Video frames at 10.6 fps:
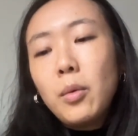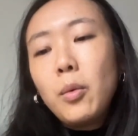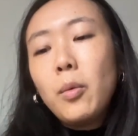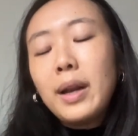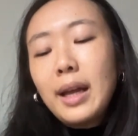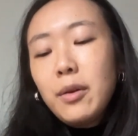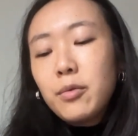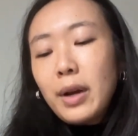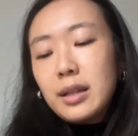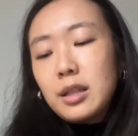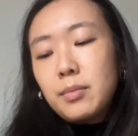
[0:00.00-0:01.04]
When I
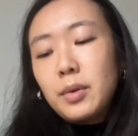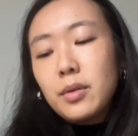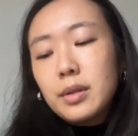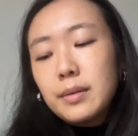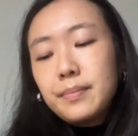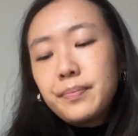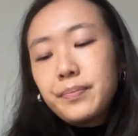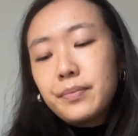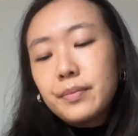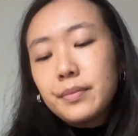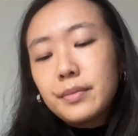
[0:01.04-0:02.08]
read this book,
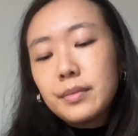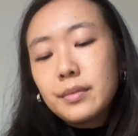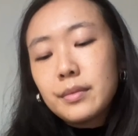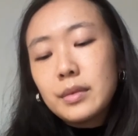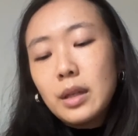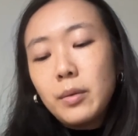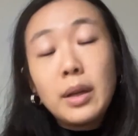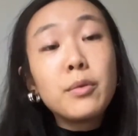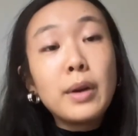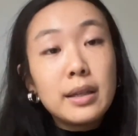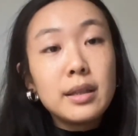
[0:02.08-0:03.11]
when I
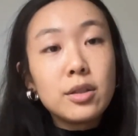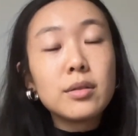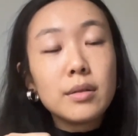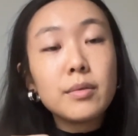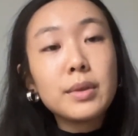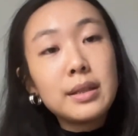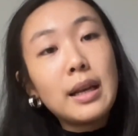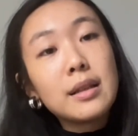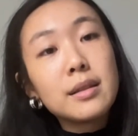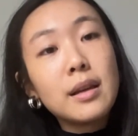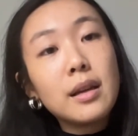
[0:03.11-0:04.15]
read this
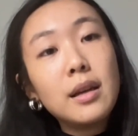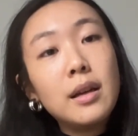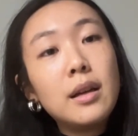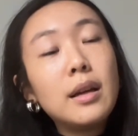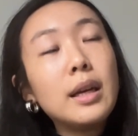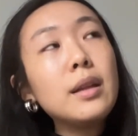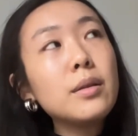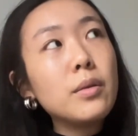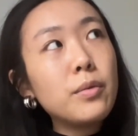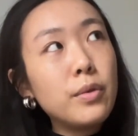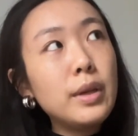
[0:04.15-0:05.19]
essay, it
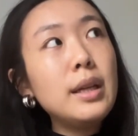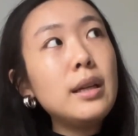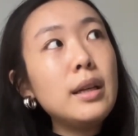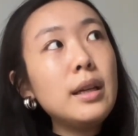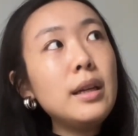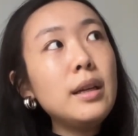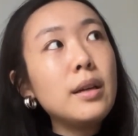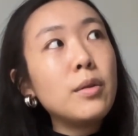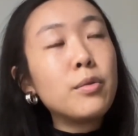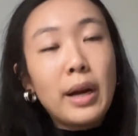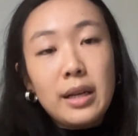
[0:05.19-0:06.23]
really
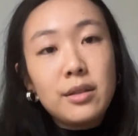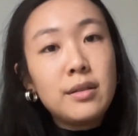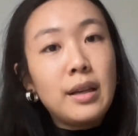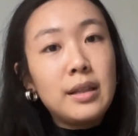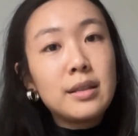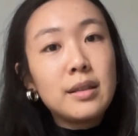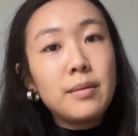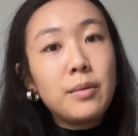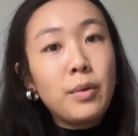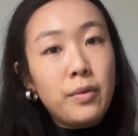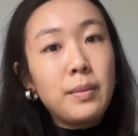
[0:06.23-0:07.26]
resonates
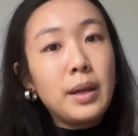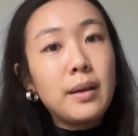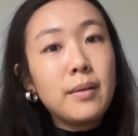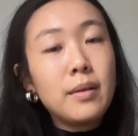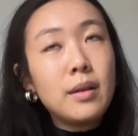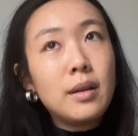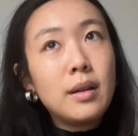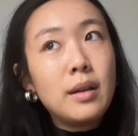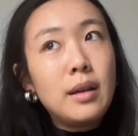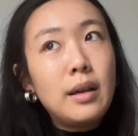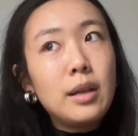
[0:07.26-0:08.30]
with me
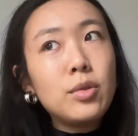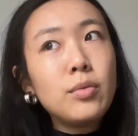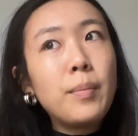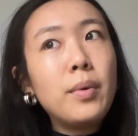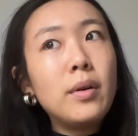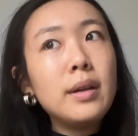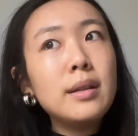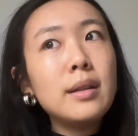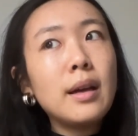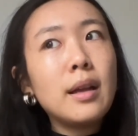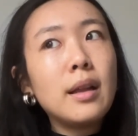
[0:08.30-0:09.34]
to a point
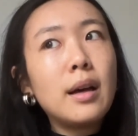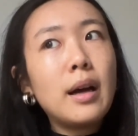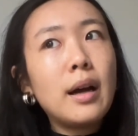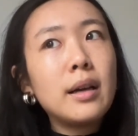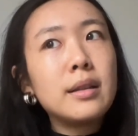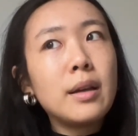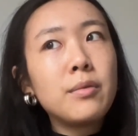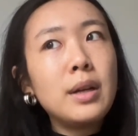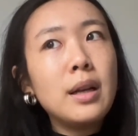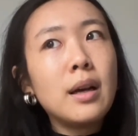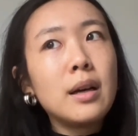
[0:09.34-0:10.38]
that I then
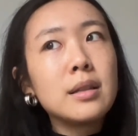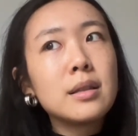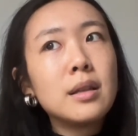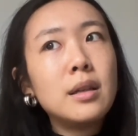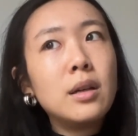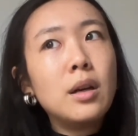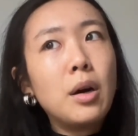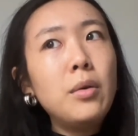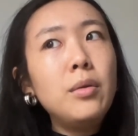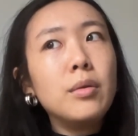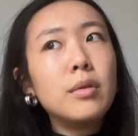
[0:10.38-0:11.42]
realized,
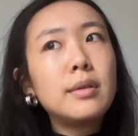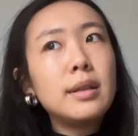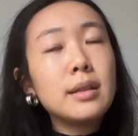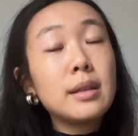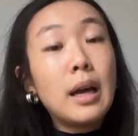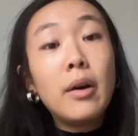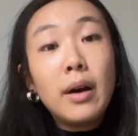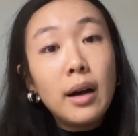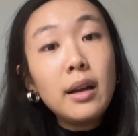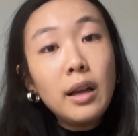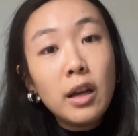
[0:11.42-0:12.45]
oh, this is how
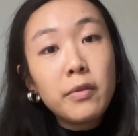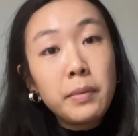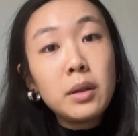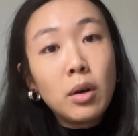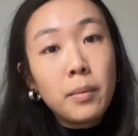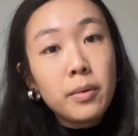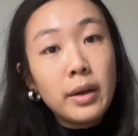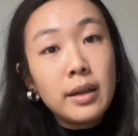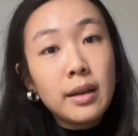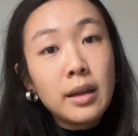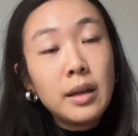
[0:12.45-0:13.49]
I have been
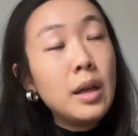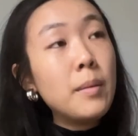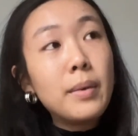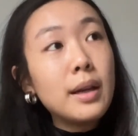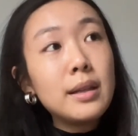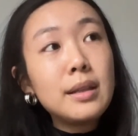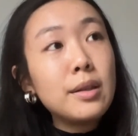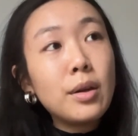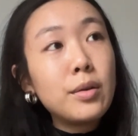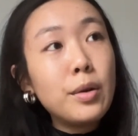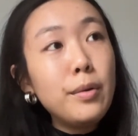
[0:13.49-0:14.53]
operating. But I did
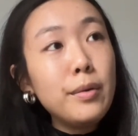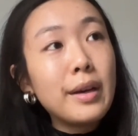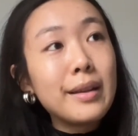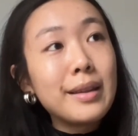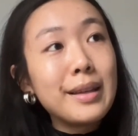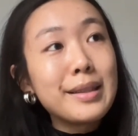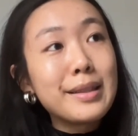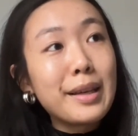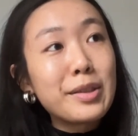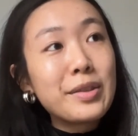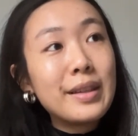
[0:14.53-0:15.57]
not know that there is
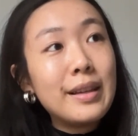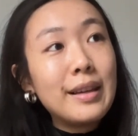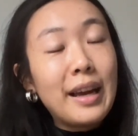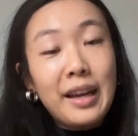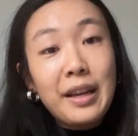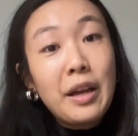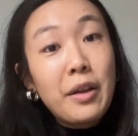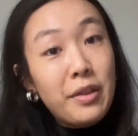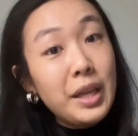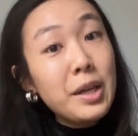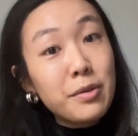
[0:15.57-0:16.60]
such a
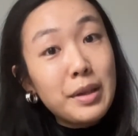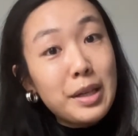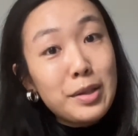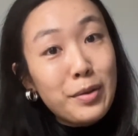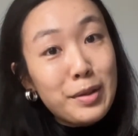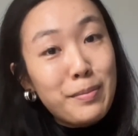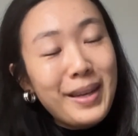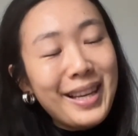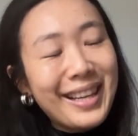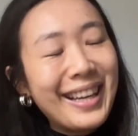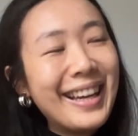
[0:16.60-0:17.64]
theory, so to
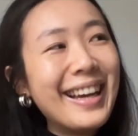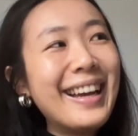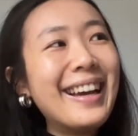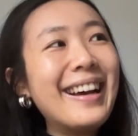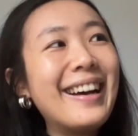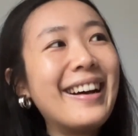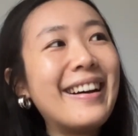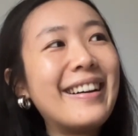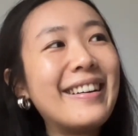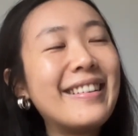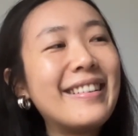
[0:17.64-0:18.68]
speak,
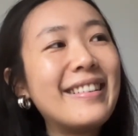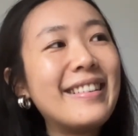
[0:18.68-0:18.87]
that